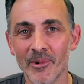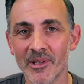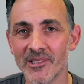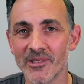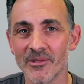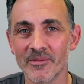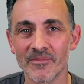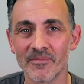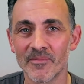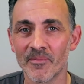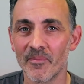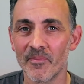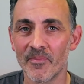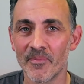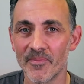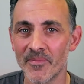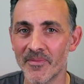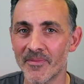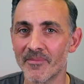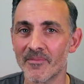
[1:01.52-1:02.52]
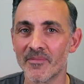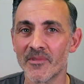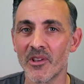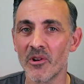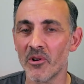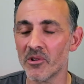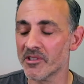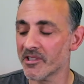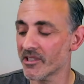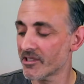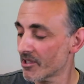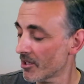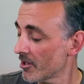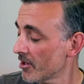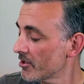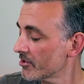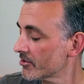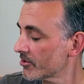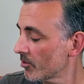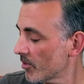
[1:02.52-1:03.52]
which will cause you to
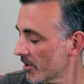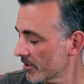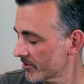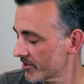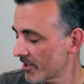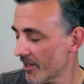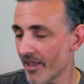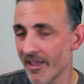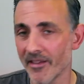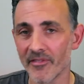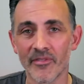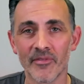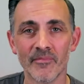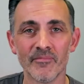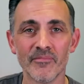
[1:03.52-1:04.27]
lose the will to live,